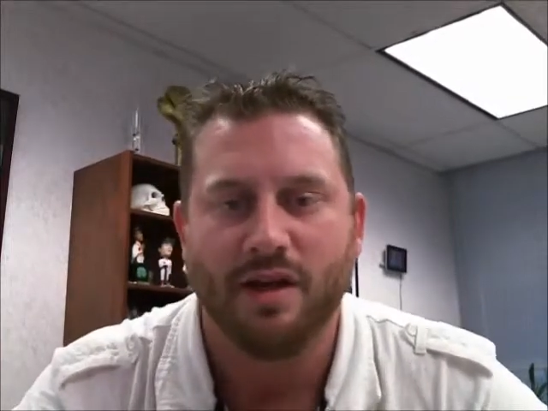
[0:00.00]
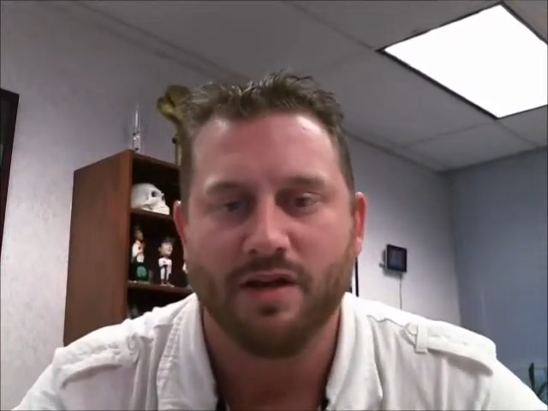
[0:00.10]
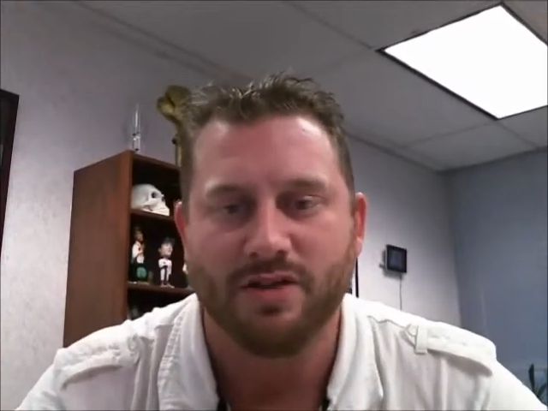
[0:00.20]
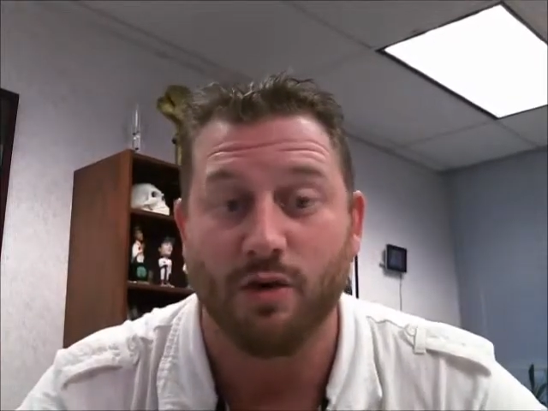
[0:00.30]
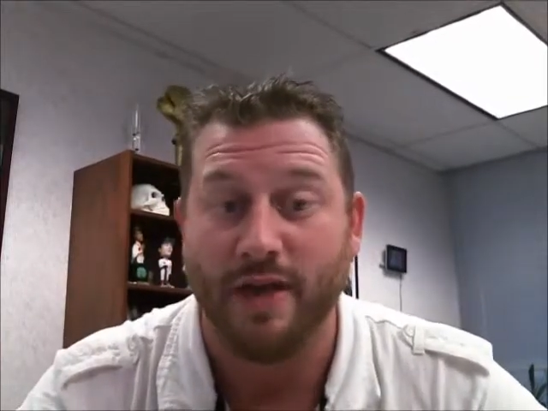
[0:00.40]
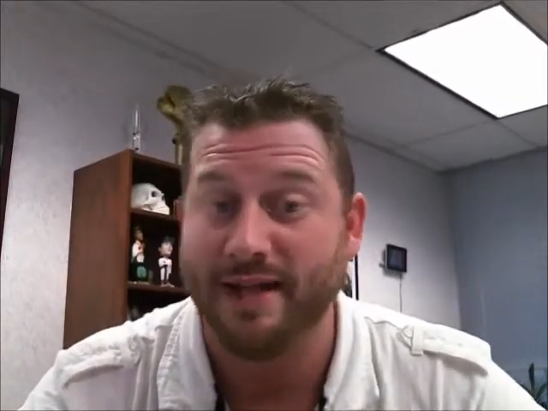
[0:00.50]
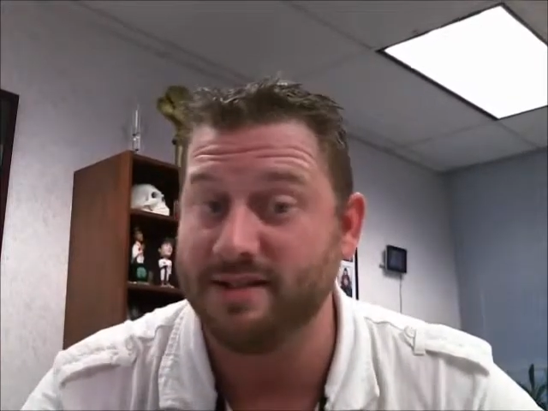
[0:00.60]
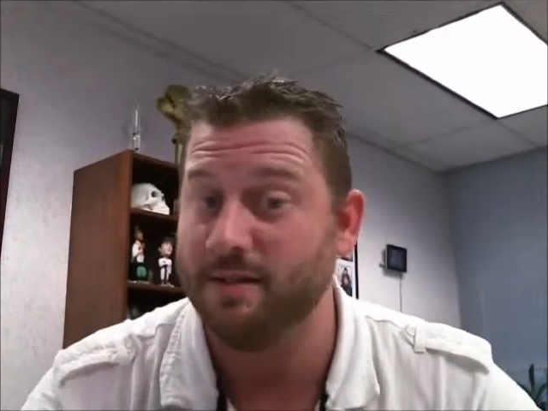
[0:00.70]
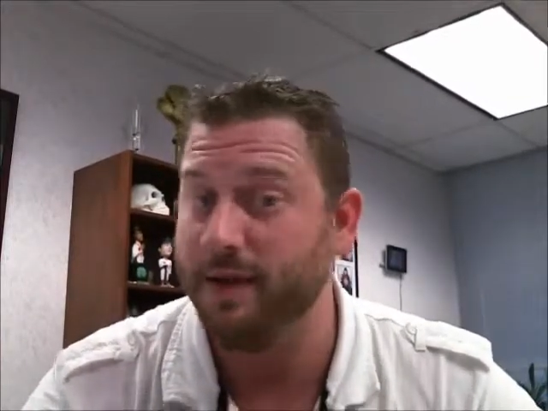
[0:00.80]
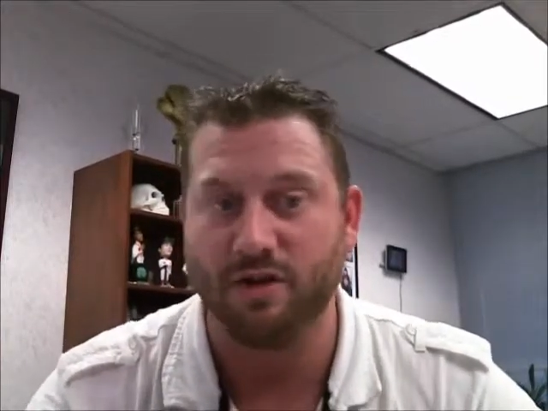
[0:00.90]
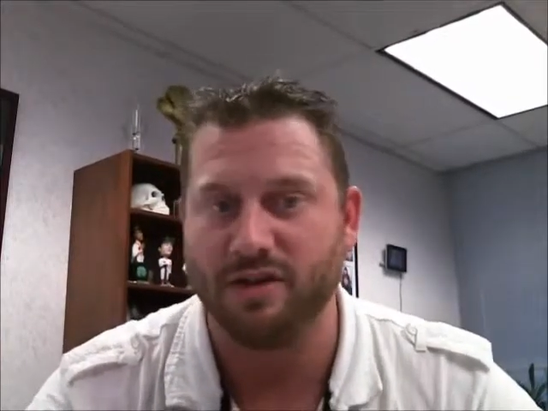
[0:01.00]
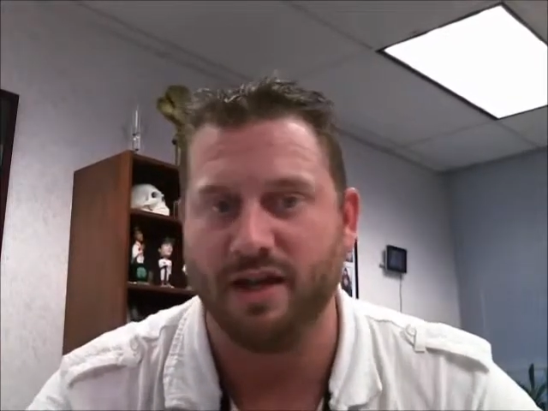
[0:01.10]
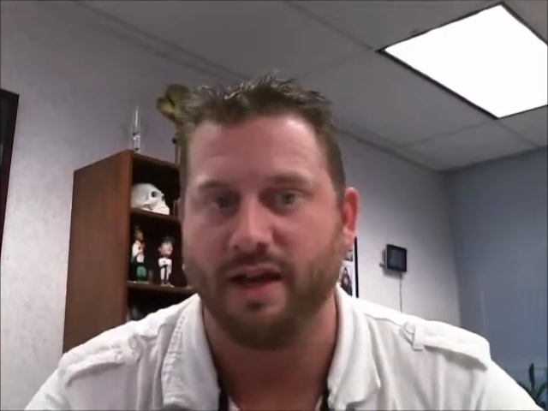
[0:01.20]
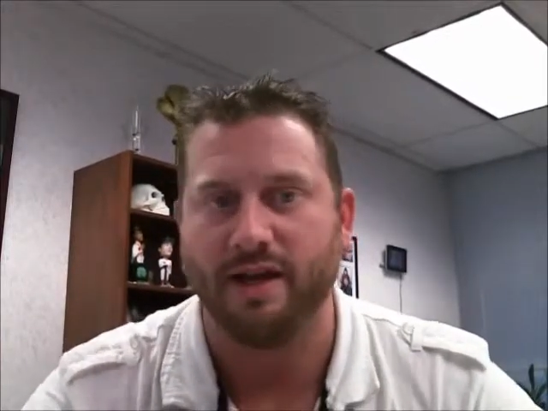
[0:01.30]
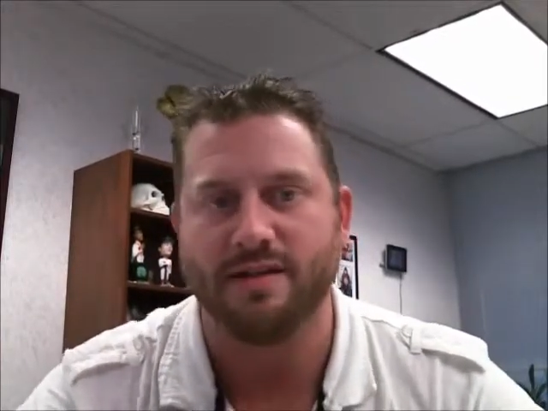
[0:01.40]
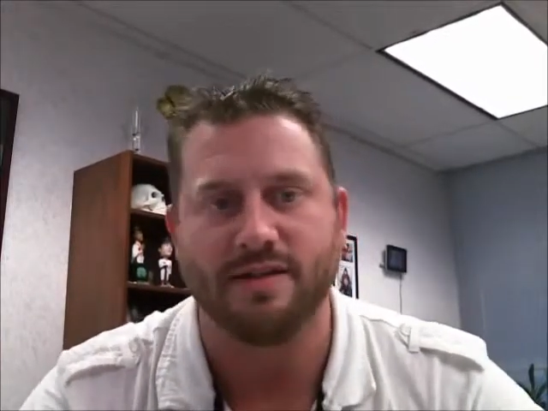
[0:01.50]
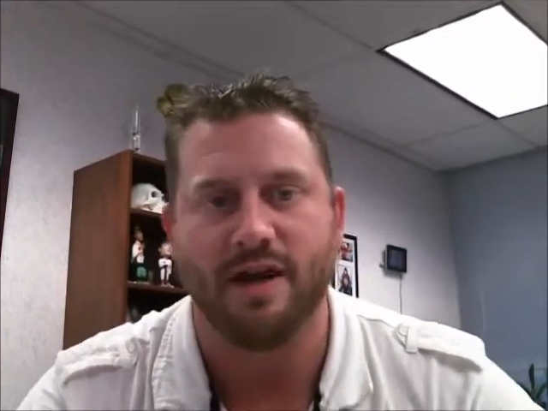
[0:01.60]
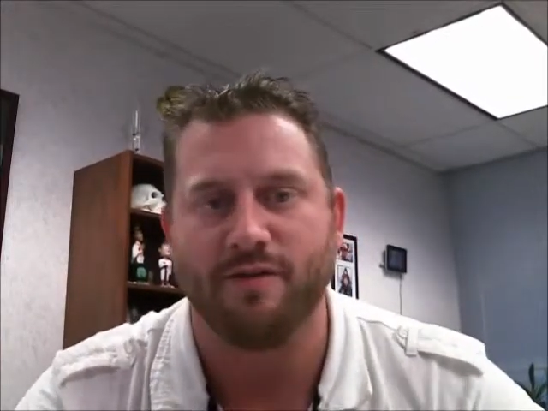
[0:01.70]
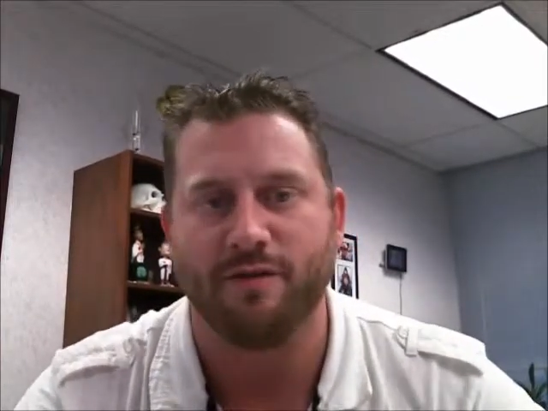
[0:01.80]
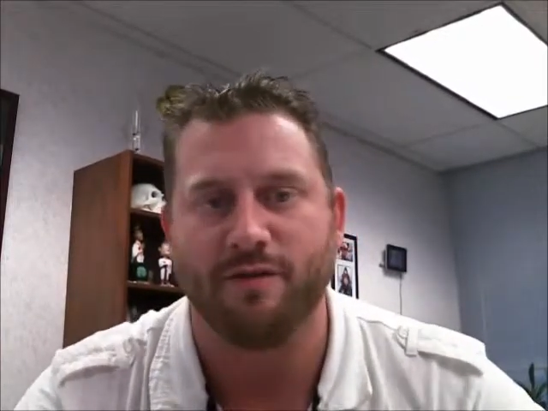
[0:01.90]
So that's the bigger thing, is
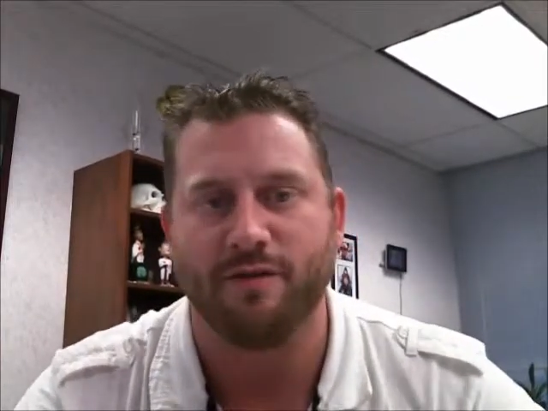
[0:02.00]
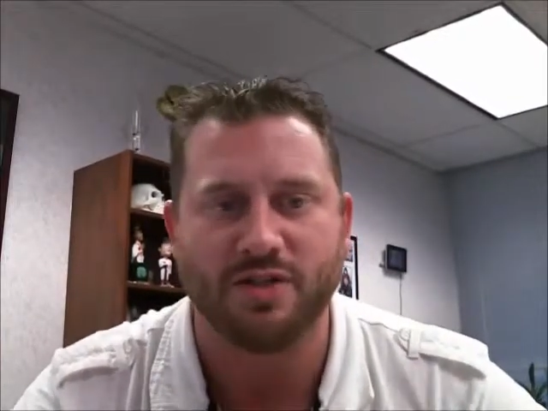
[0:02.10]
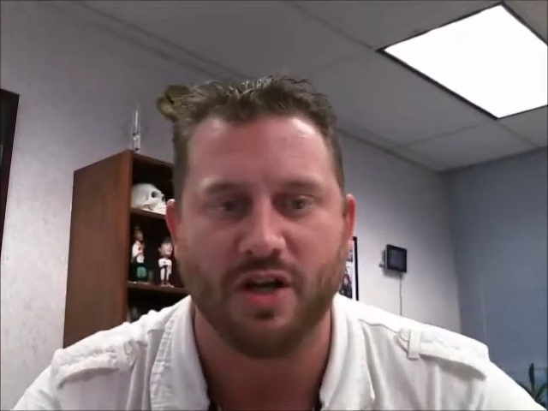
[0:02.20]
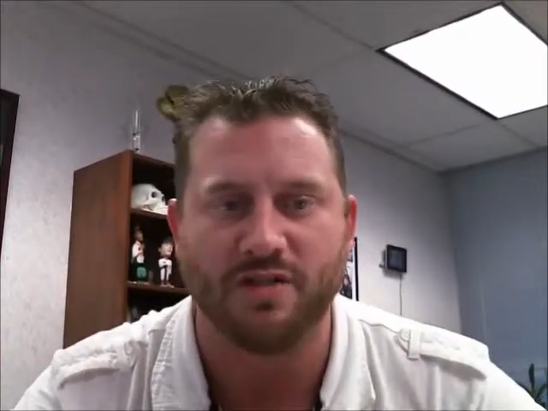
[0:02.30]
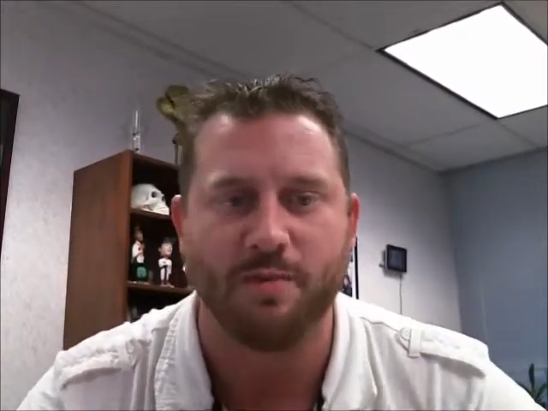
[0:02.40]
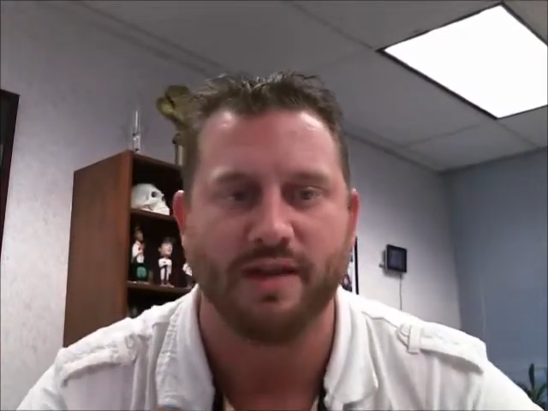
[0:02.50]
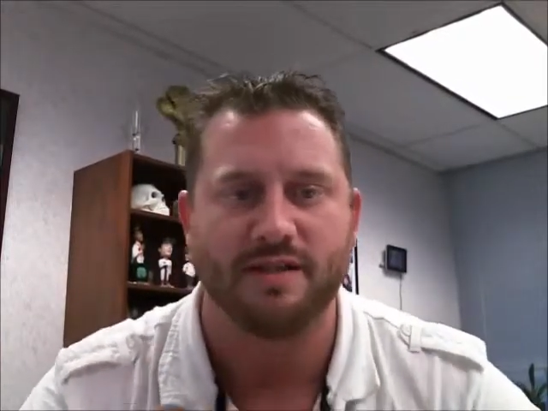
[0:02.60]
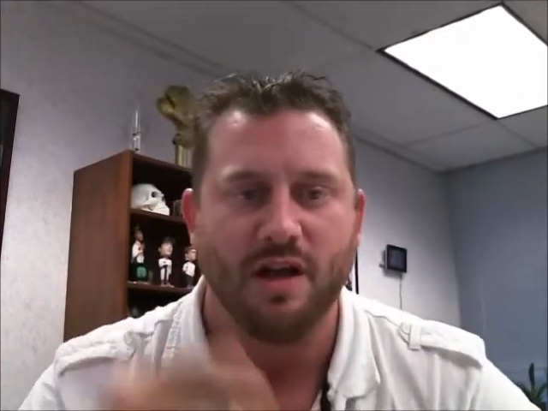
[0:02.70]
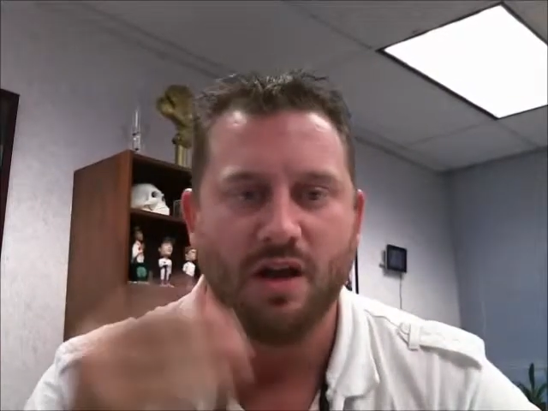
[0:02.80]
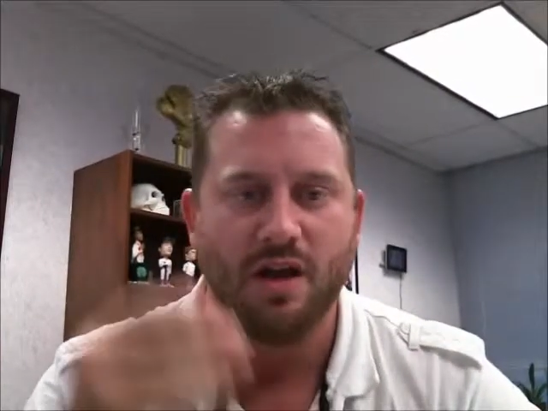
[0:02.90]
virtual shelf space